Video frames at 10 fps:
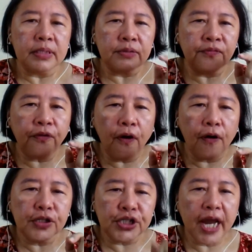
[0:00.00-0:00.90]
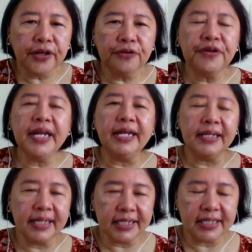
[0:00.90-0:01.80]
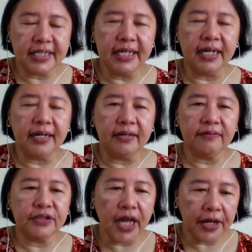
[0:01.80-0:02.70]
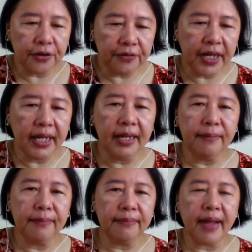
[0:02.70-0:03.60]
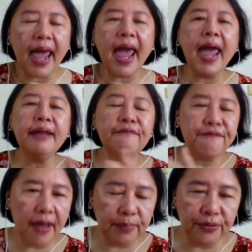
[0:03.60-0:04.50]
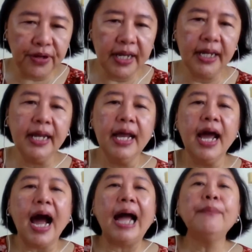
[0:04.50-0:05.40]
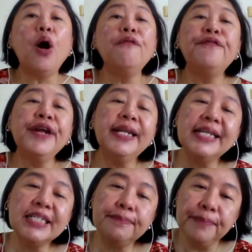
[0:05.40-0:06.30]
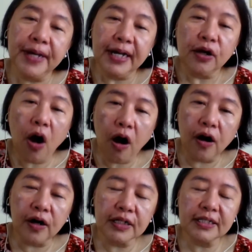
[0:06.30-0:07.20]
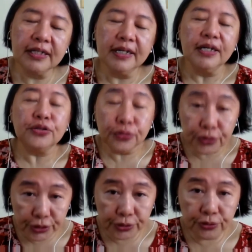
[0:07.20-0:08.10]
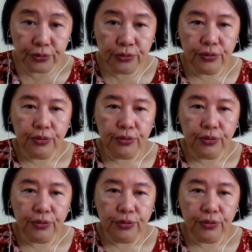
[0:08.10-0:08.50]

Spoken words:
for January this year, January and February, I'm offering this course to you